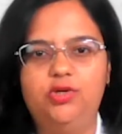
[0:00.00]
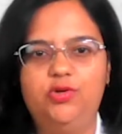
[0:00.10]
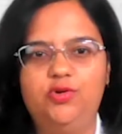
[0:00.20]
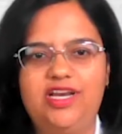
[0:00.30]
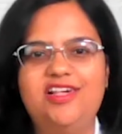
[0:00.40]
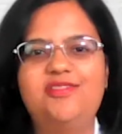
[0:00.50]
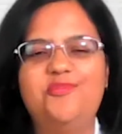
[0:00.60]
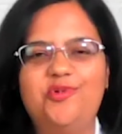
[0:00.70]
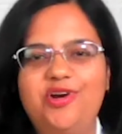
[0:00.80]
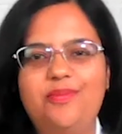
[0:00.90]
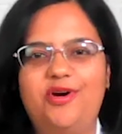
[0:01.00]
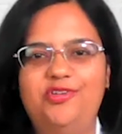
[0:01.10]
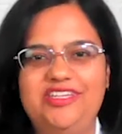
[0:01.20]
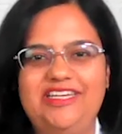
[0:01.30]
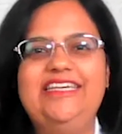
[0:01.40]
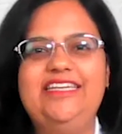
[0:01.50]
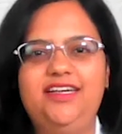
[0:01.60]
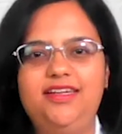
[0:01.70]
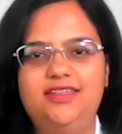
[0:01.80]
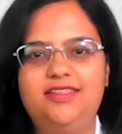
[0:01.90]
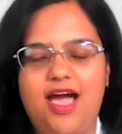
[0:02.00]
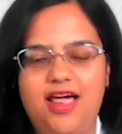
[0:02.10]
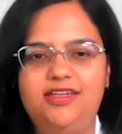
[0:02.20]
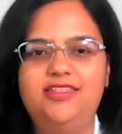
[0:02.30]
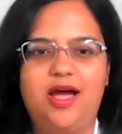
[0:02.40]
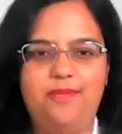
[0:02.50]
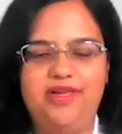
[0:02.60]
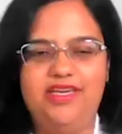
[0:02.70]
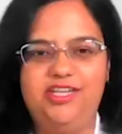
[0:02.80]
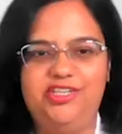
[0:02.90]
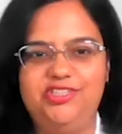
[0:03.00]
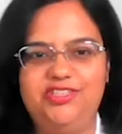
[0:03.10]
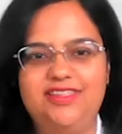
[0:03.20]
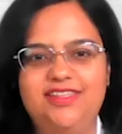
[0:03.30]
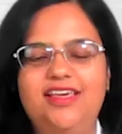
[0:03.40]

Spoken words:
to tell us more about the ingredients and its applications.